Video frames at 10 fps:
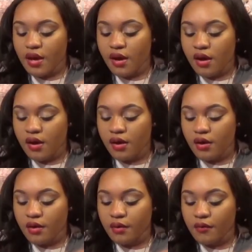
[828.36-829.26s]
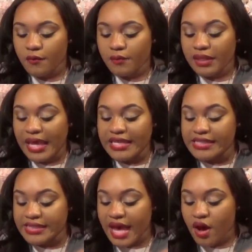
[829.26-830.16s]

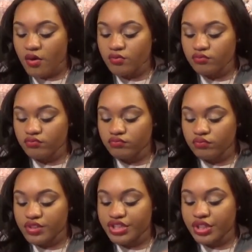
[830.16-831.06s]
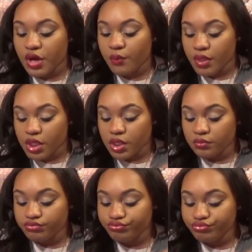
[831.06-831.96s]
Lights Out, She Going Up,
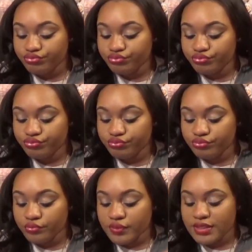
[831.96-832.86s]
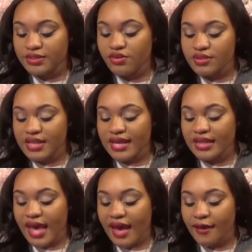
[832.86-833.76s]
songs like
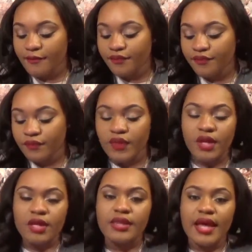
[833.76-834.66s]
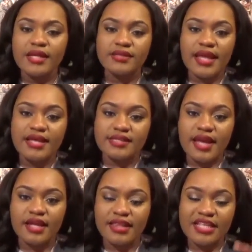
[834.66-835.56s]
that. That's
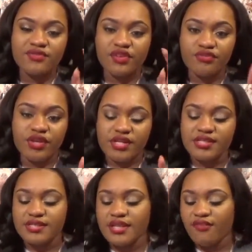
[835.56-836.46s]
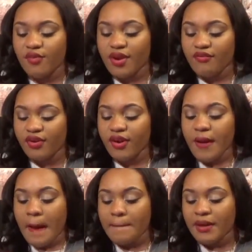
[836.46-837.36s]
for the freaks and stuff or whatever.
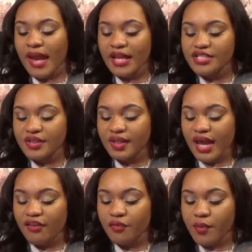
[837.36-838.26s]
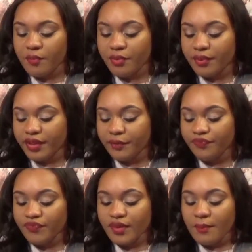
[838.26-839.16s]
But I actually like Remember Me.
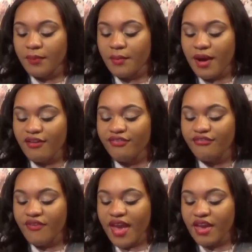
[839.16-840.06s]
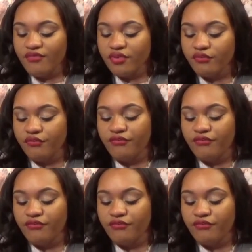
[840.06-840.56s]
But my favorite